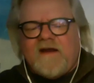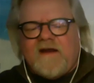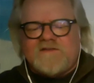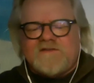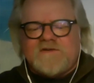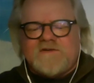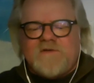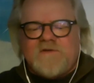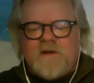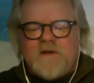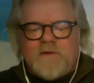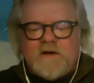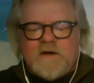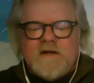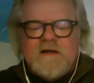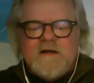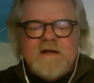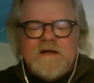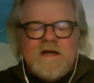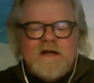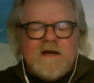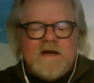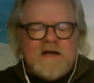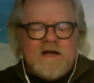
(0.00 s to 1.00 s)
And so I would
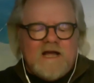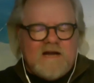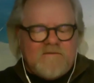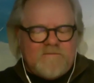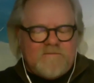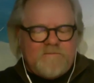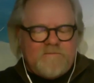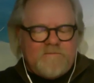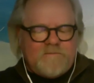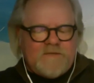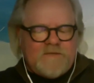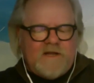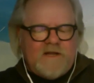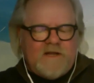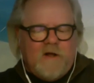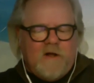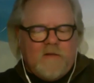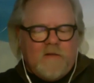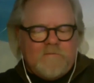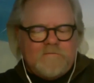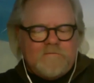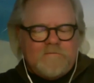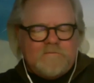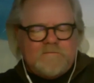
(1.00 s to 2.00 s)
kind of
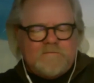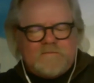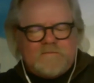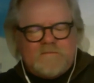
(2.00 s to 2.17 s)
help